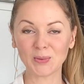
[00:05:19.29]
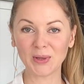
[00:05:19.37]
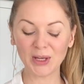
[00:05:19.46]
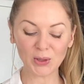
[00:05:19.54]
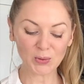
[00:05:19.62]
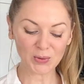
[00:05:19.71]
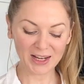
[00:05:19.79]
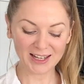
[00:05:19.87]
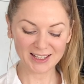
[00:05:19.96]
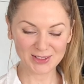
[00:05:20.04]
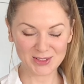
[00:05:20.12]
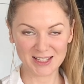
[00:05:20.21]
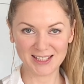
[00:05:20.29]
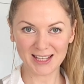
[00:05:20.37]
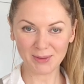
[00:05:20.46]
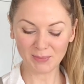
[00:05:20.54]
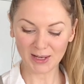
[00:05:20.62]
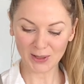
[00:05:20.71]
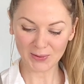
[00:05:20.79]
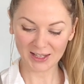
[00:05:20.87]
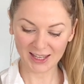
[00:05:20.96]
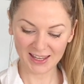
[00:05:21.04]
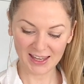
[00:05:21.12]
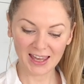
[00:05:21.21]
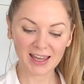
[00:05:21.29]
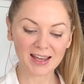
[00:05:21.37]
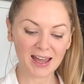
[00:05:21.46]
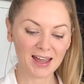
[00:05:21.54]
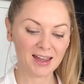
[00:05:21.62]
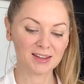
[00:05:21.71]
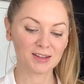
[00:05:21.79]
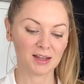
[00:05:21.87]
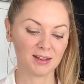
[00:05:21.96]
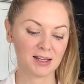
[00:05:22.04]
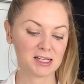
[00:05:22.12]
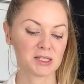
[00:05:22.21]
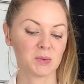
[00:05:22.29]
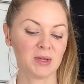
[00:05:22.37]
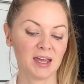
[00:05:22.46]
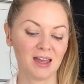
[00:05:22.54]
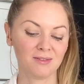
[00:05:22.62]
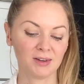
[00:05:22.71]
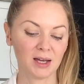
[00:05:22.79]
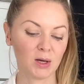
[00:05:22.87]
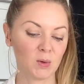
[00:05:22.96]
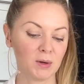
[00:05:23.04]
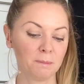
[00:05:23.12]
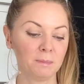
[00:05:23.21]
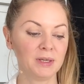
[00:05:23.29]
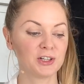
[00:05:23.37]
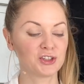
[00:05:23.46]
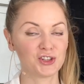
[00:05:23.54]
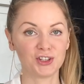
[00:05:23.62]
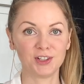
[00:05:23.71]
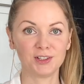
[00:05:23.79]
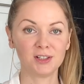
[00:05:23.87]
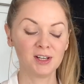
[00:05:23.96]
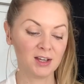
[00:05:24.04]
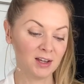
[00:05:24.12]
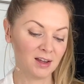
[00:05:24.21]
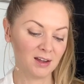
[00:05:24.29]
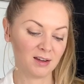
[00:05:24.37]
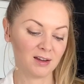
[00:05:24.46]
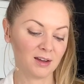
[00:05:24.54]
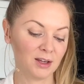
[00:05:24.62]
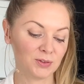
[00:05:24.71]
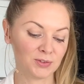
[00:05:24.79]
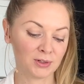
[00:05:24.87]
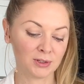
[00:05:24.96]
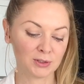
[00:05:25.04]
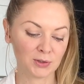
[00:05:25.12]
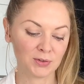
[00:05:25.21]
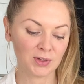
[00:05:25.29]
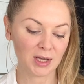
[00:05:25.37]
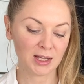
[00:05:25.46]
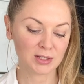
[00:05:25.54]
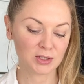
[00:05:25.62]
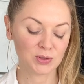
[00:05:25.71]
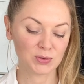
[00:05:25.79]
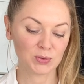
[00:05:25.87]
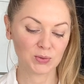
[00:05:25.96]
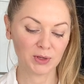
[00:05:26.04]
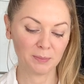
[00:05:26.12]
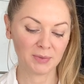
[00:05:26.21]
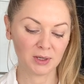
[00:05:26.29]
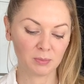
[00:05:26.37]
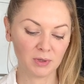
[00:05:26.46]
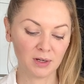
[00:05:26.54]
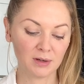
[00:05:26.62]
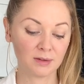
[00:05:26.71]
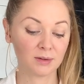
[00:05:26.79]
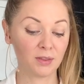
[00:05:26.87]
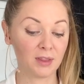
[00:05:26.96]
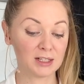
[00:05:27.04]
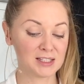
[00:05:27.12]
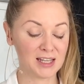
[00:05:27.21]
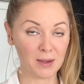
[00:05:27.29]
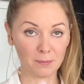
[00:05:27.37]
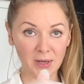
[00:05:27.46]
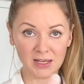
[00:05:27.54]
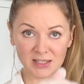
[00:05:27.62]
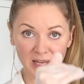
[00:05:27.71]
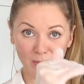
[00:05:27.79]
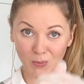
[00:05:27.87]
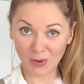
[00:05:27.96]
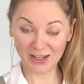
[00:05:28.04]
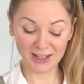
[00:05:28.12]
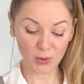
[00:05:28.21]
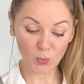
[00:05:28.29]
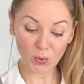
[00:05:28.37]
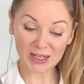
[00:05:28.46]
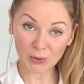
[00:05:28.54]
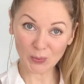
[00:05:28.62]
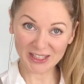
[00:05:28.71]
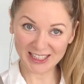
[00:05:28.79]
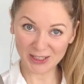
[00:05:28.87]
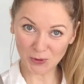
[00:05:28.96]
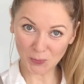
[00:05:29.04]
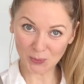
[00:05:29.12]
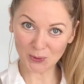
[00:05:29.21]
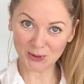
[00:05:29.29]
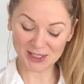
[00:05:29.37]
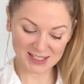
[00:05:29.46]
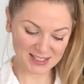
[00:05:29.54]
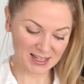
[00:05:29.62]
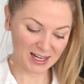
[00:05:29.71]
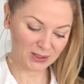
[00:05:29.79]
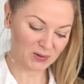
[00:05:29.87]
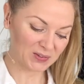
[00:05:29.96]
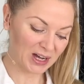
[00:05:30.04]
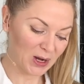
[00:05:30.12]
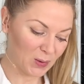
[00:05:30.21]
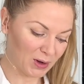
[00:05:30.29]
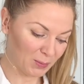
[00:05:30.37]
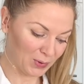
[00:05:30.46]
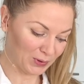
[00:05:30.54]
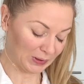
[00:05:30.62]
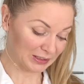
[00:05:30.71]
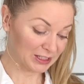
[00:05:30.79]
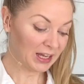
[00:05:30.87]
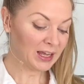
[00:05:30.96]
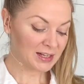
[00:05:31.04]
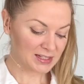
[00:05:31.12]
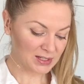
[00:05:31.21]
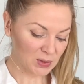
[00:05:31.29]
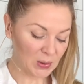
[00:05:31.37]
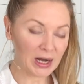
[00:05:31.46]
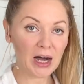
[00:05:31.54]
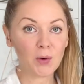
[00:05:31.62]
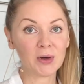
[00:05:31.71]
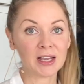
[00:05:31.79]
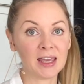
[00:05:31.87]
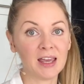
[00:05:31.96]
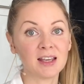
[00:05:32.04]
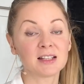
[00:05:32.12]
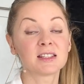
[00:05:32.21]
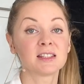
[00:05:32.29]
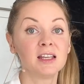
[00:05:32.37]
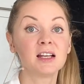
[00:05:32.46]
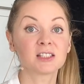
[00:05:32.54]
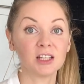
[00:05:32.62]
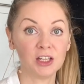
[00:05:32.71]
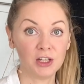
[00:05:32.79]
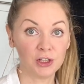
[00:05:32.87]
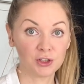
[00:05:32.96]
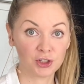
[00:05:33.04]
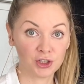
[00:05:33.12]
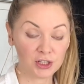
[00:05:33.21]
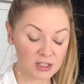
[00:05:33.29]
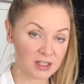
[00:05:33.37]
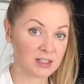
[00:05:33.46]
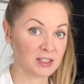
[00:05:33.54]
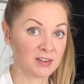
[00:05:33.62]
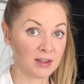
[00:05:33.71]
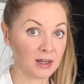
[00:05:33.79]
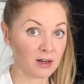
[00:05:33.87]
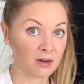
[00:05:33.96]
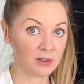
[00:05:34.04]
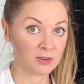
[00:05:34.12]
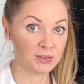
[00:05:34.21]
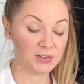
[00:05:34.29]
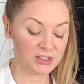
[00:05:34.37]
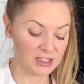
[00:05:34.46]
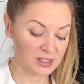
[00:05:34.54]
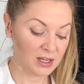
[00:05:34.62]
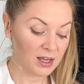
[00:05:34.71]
we are ready to set up our cake, and we have our picture in front of us to remember step by step what we need to put inside of our mold. So our cake is 6 inches, it's around 15